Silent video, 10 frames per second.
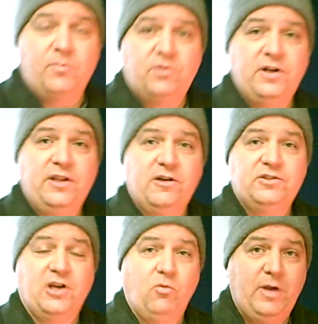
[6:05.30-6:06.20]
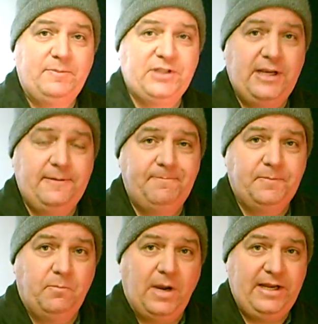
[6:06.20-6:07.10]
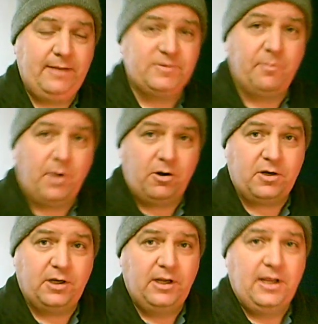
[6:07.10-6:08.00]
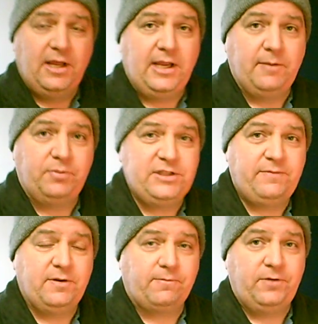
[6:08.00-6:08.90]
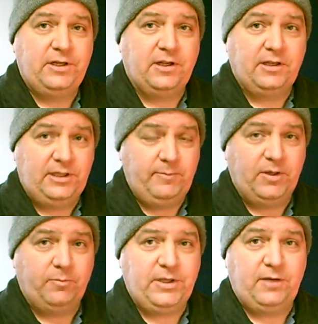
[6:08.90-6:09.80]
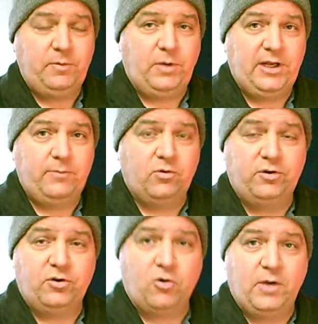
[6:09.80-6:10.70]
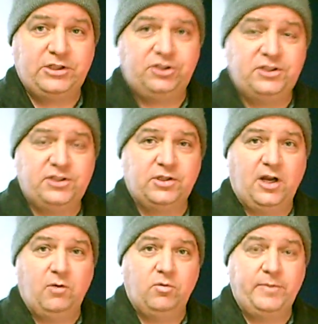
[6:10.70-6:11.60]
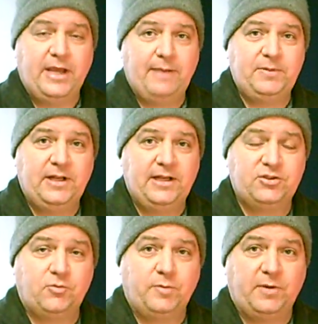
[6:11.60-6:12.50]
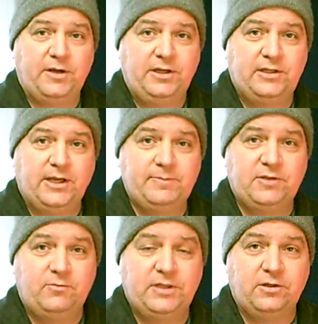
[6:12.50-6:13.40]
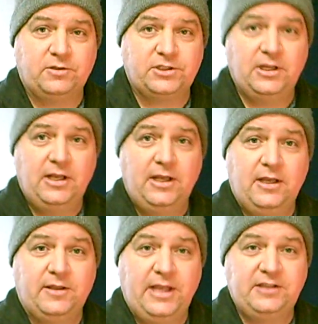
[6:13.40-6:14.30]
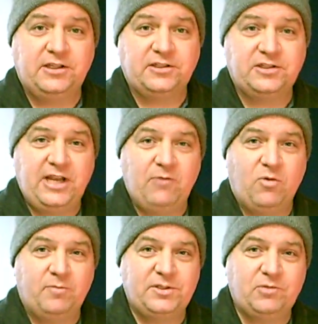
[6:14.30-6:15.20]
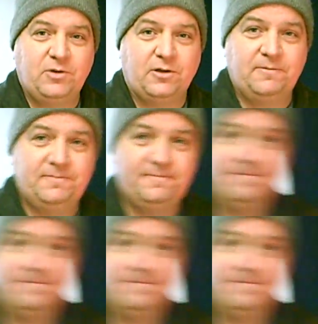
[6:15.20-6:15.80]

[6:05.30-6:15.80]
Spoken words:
our number and there's our website. My name's Mark, and please feel free to email me any more of your questions. We'll be happy to answer them about any types of windows. Thanks, and stay warm this winter.